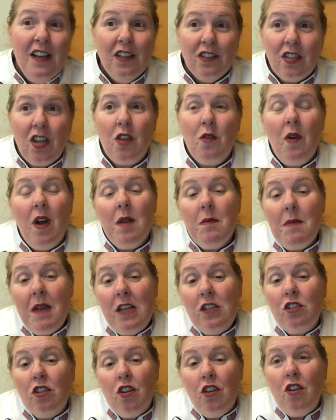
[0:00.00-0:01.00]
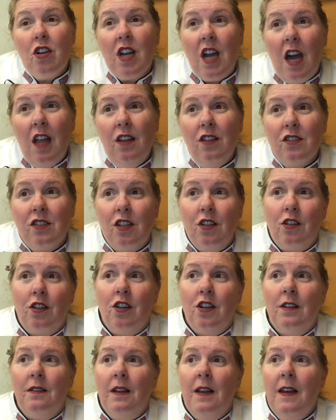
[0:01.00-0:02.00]
So you want to make sure your colors look
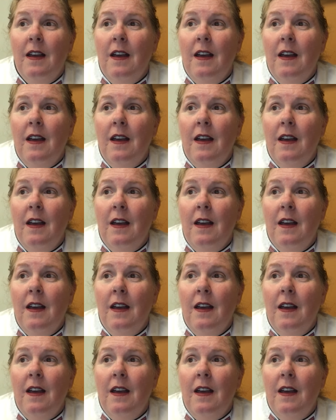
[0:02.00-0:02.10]
good.